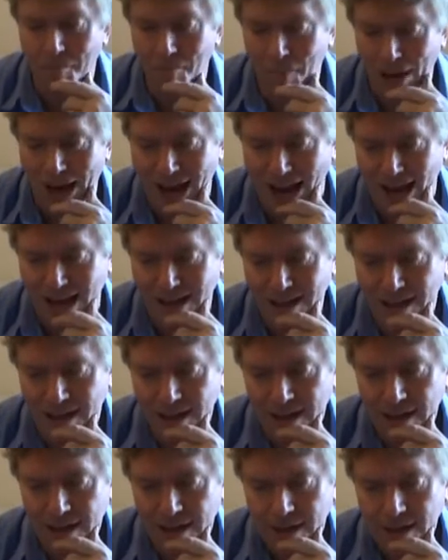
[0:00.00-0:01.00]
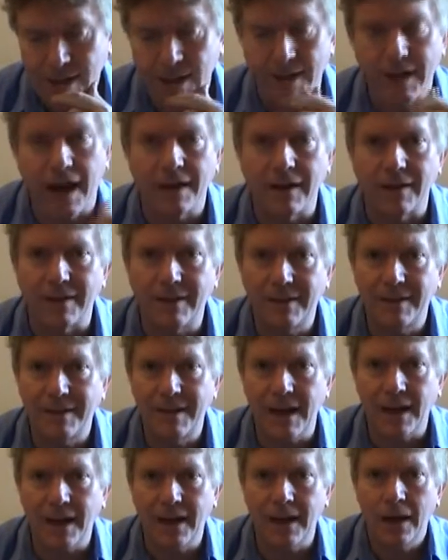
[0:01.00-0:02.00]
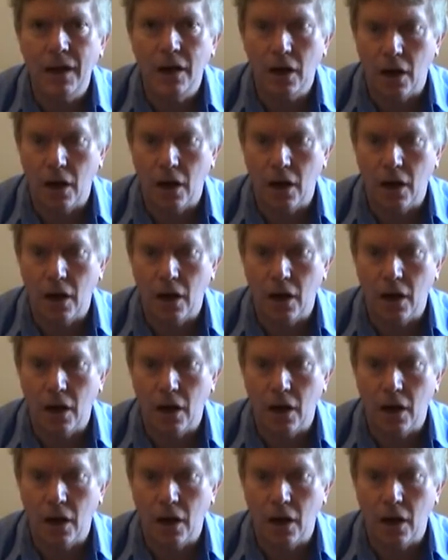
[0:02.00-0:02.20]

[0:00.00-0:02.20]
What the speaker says: bed that had a stick,